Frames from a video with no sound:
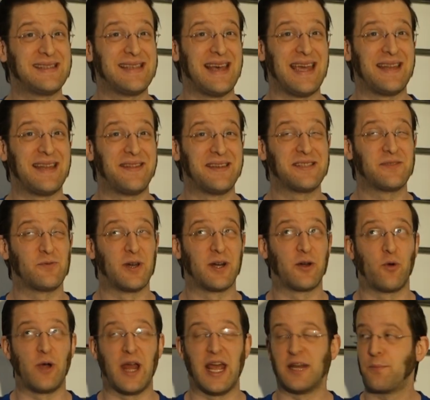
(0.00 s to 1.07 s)
say this will
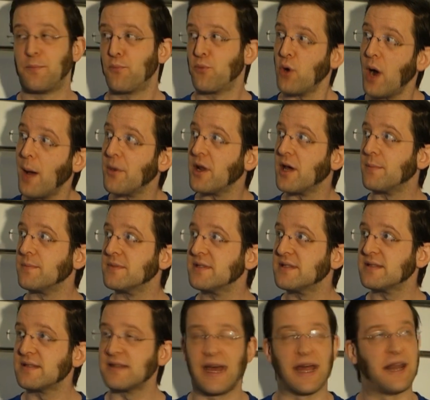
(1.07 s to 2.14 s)
create
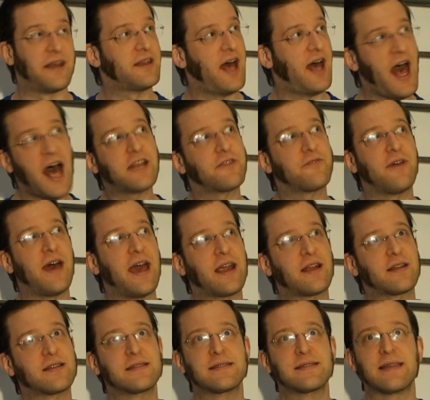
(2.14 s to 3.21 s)
problems and
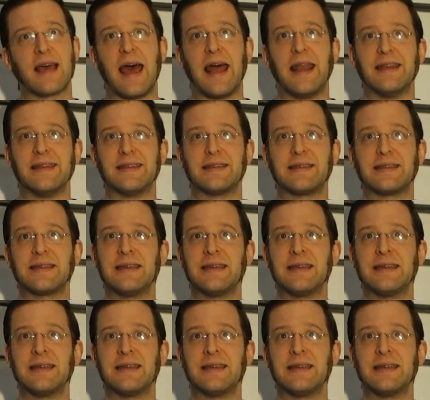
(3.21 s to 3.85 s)
artifacts and